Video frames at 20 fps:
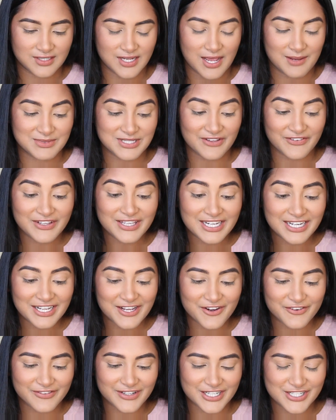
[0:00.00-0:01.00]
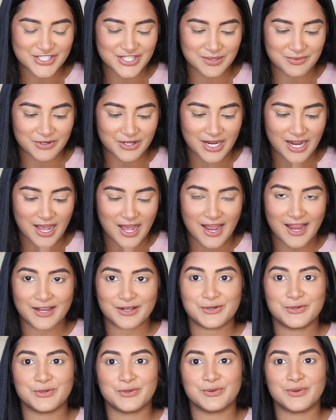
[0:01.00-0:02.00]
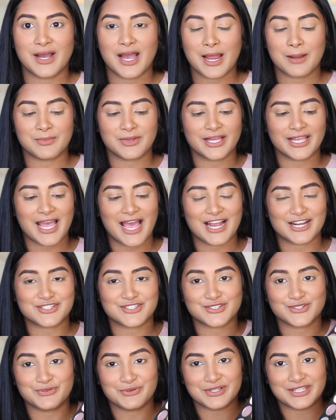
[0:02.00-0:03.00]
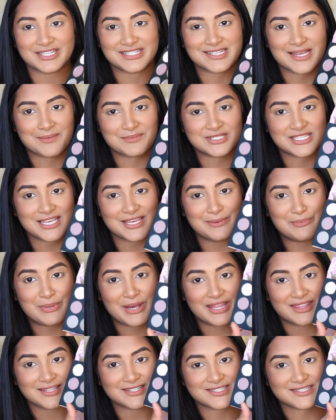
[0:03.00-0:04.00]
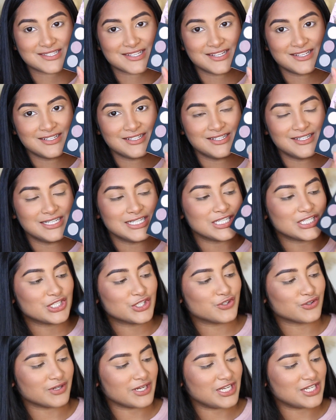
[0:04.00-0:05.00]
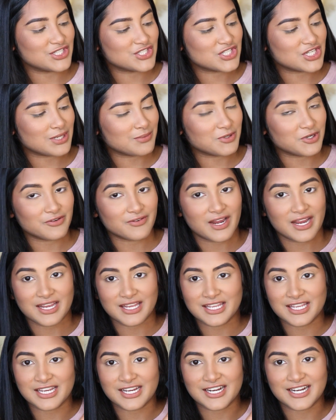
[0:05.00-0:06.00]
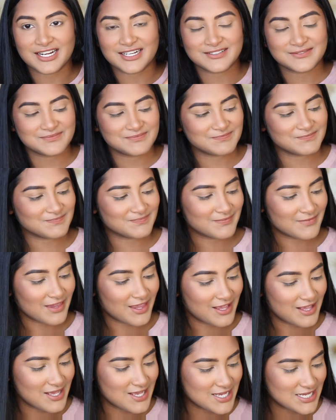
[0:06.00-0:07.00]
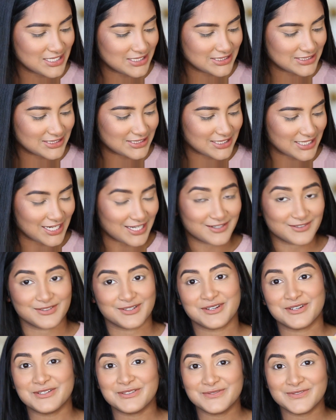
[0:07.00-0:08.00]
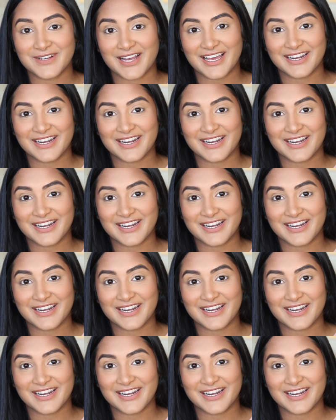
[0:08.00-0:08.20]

I'm definitely going to go for a shimmery eye. Ooh, I'm like actually really tempted by this green shimmer right here. I don't know.